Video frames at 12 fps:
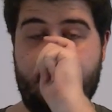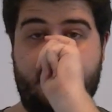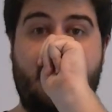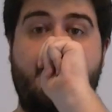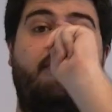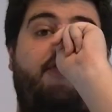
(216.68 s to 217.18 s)

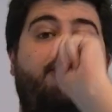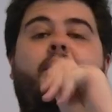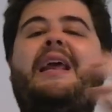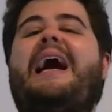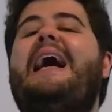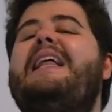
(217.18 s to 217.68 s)
Number
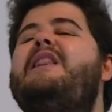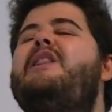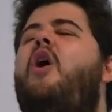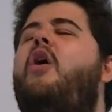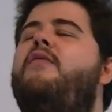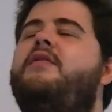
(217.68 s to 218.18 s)
three, I
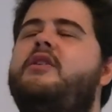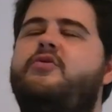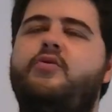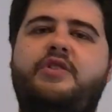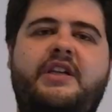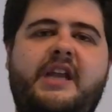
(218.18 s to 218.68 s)
love this
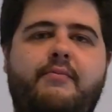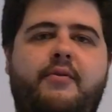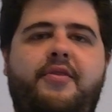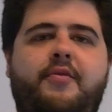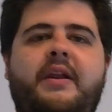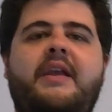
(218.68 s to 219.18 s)
routine. Number
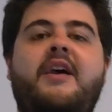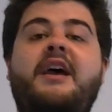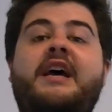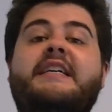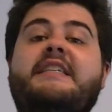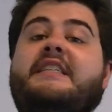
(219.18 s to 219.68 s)
three,
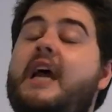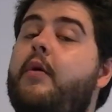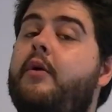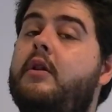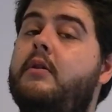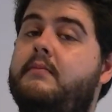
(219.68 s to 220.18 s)

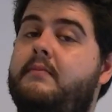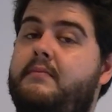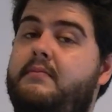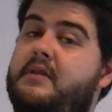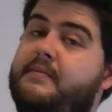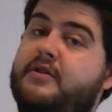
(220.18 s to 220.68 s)
Daryl,
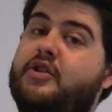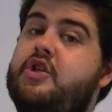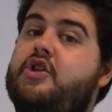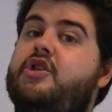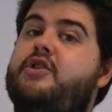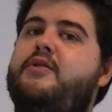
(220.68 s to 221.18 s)
the
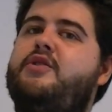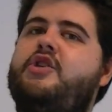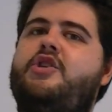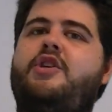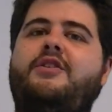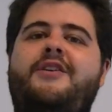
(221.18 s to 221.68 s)
magicians,
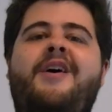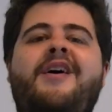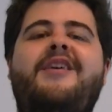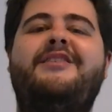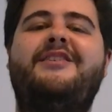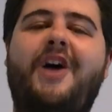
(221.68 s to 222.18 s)

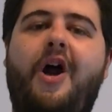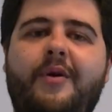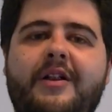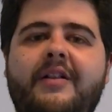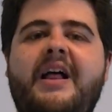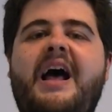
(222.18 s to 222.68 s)

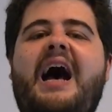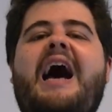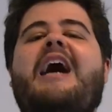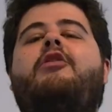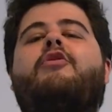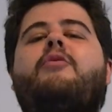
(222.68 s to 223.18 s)
Daryl
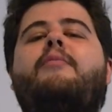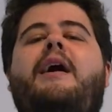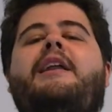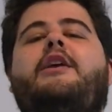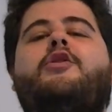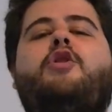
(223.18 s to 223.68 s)

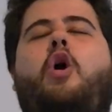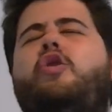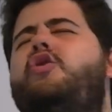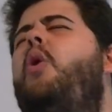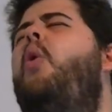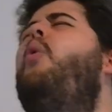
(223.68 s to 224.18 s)
acrobatic
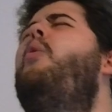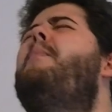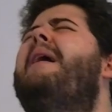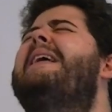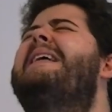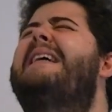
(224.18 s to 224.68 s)
knot. Oh
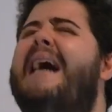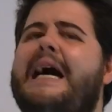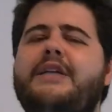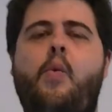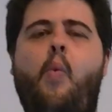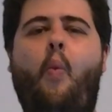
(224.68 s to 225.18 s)
my
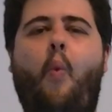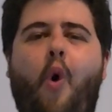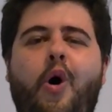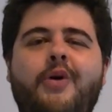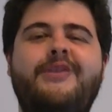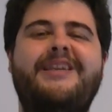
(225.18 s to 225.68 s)
god,
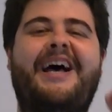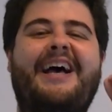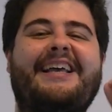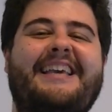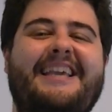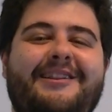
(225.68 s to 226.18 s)
what
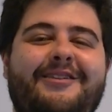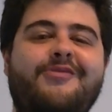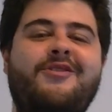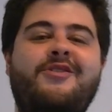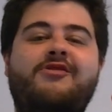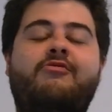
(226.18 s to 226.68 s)
a
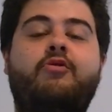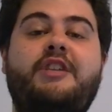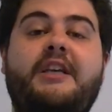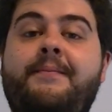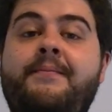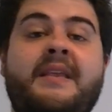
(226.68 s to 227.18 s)
killer
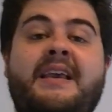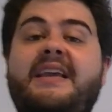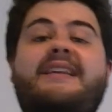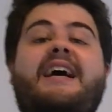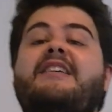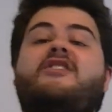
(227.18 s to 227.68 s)
routine.
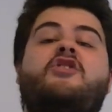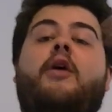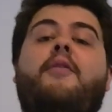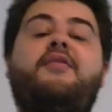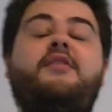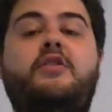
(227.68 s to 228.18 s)
It has
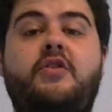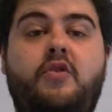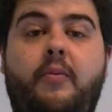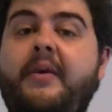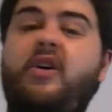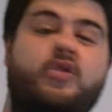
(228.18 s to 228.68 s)
nothing to
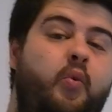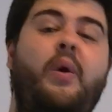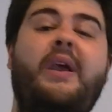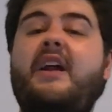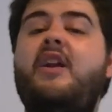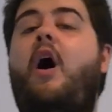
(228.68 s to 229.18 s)
do, because
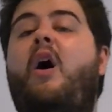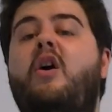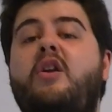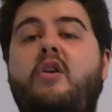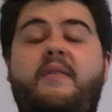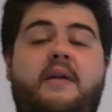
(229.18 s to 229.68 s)
we can
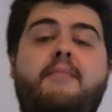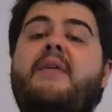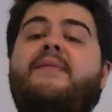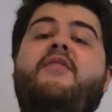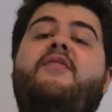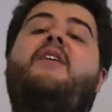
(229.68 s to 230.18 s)
argue that
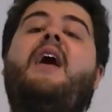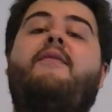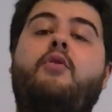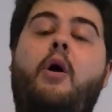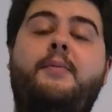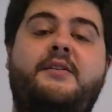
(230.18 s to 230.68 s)
maybe
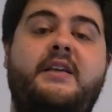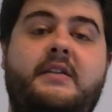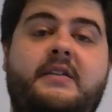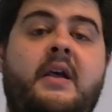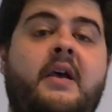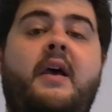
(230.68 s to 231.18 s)
fiber
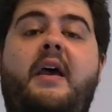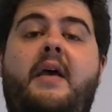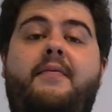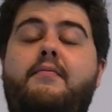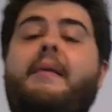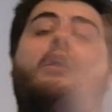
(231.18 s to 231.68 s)
optics
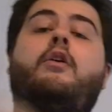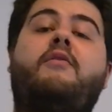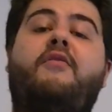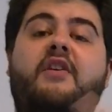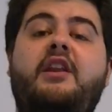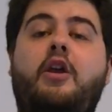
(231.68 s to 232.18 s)
and Michael
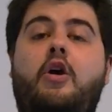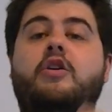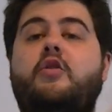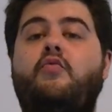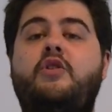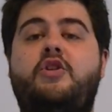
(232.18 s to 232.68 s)
Feeney
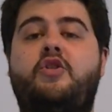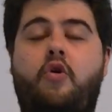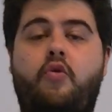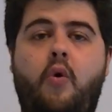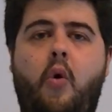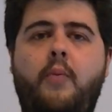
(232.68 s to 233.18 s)
cotton
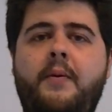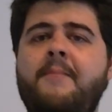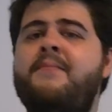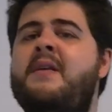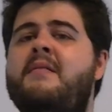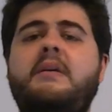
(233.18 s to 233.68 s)
restore rope
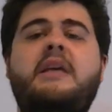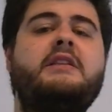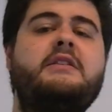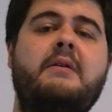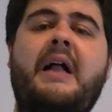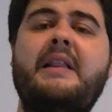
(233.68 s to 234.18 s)

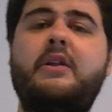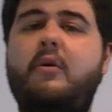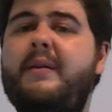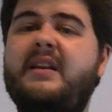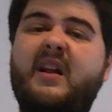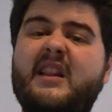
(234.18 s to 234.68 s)
is a little
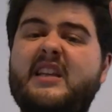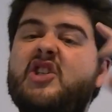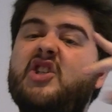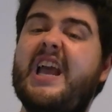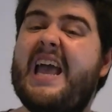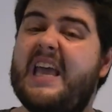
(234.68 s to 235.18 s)
bit
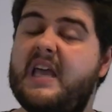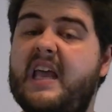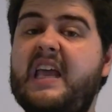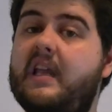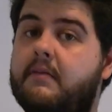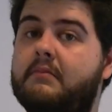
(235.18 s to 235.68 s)
cliche
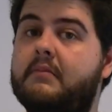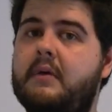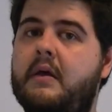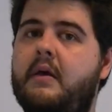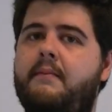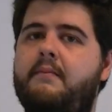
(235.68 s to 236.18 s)
in
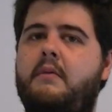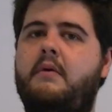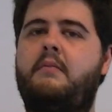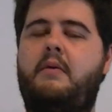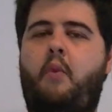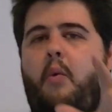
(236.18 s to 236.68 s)

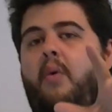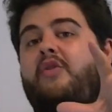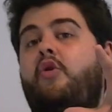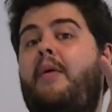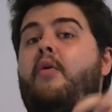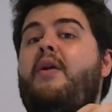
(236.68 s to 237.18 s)
when we
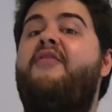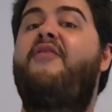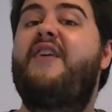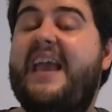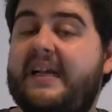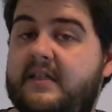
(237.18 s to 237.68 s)
talk about
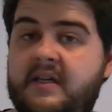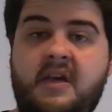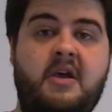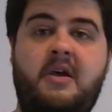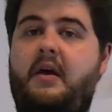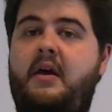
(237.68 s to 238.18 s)
effect,
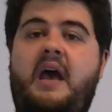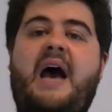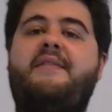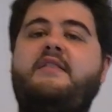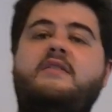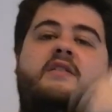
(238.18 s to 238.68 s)

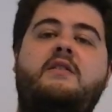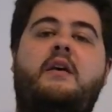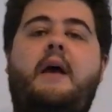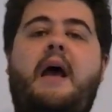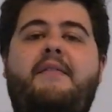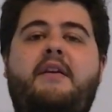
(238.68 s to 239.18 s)
having
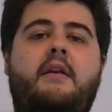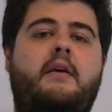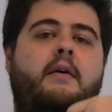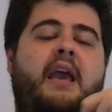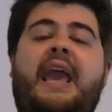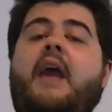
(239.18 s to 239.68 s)

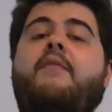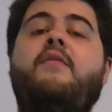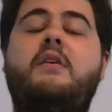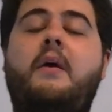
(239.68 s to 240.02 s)
ends